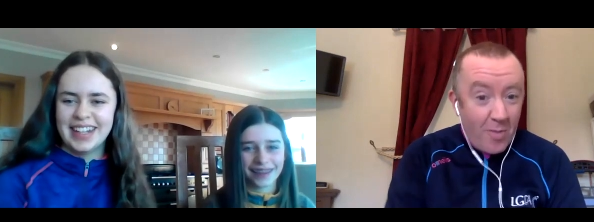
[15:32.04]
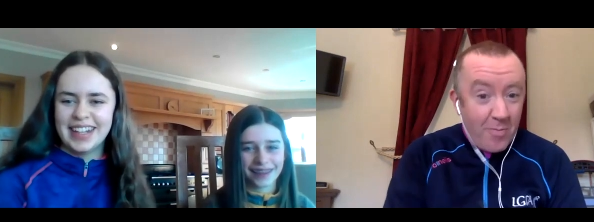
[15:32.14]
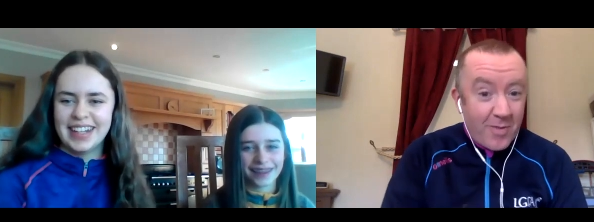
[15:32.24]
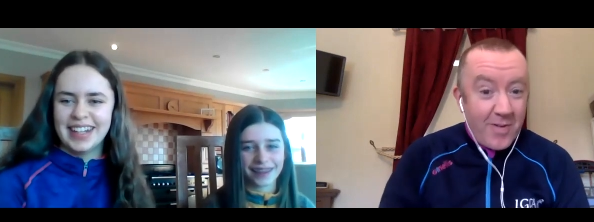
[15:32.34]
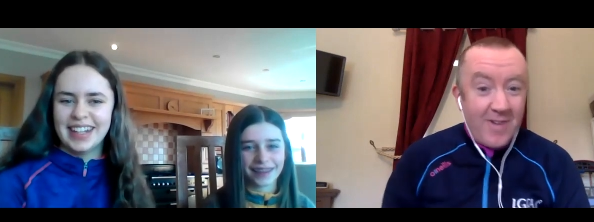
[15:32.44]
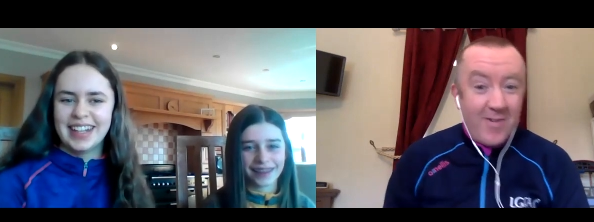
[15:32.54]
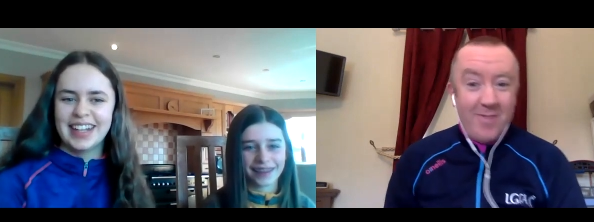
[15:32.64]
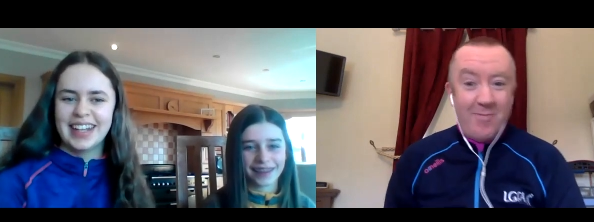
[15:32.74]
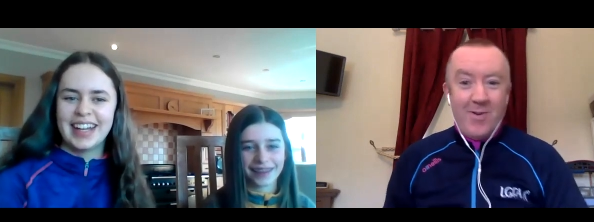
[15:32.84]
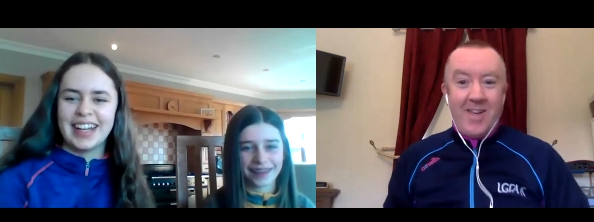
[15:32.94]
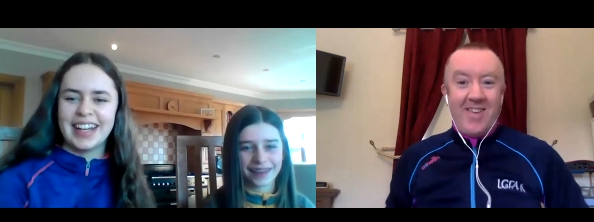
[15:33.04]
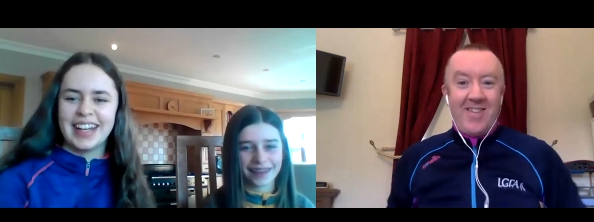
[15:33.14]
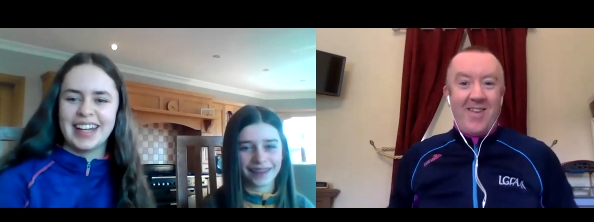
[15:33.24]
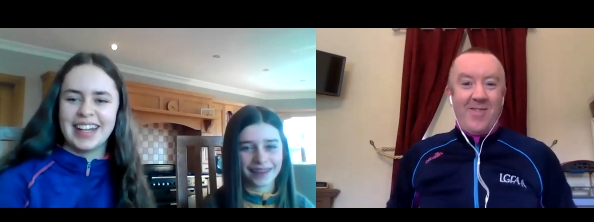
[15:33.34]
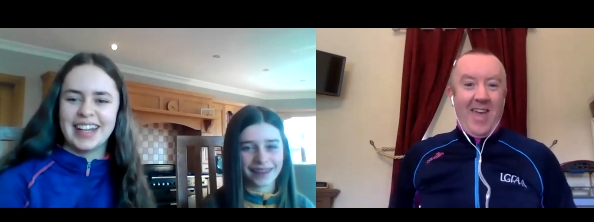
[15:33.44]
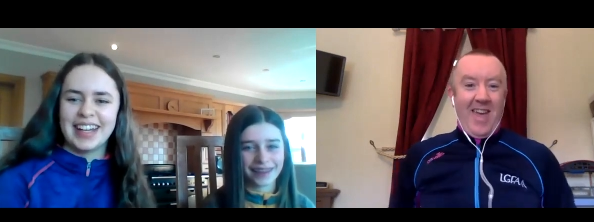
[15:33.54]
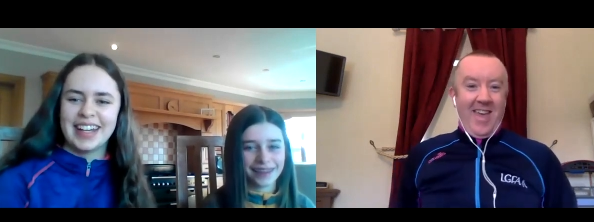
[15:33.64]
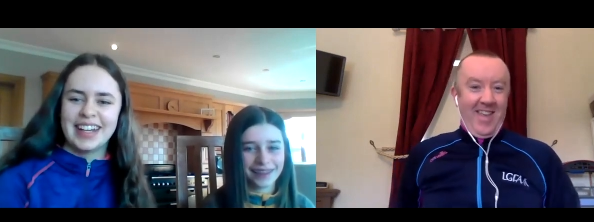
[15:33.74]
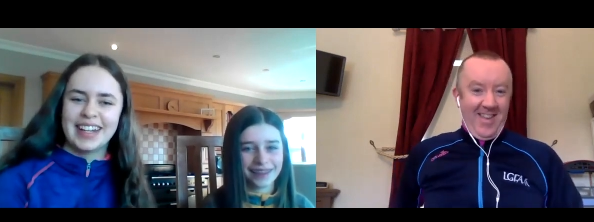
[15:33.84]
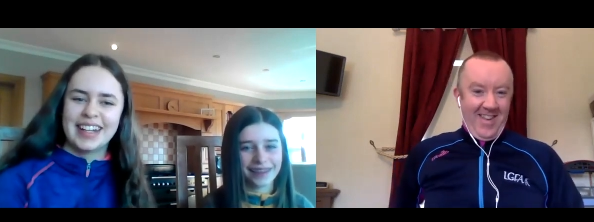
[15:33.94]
Speaker 1: homework for you on Monday. Is that okay?